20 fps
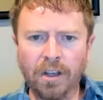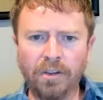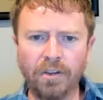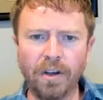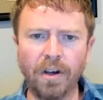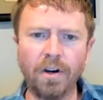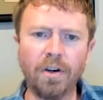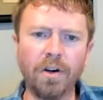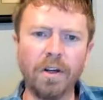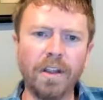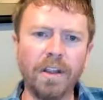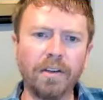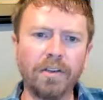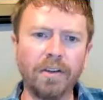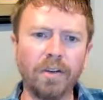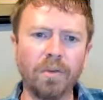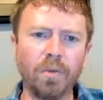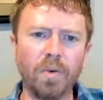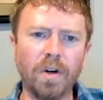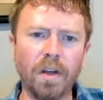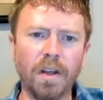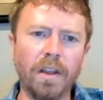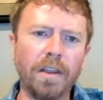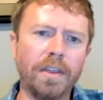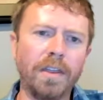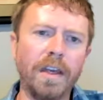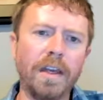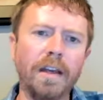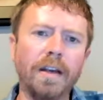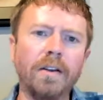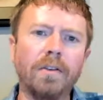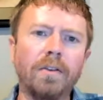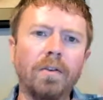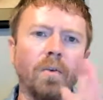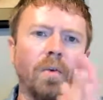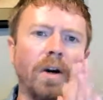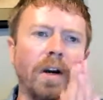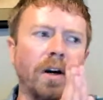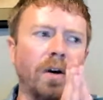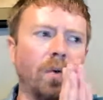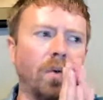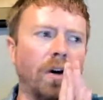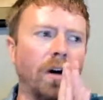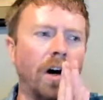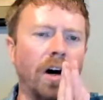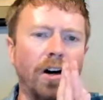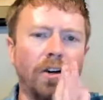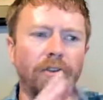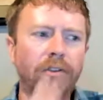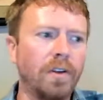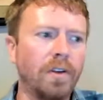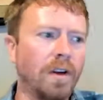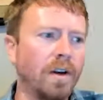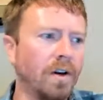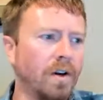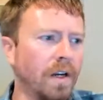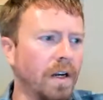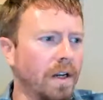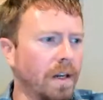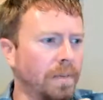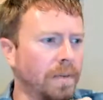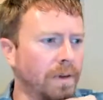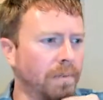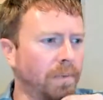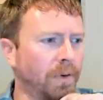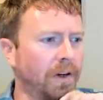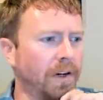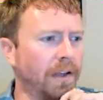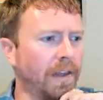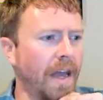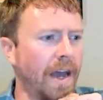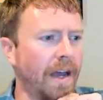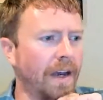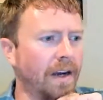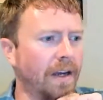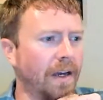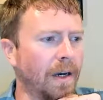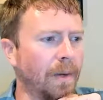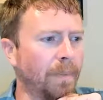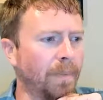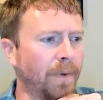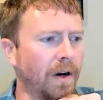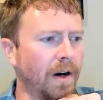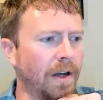So this is one of the things where we're also, and let me bring that up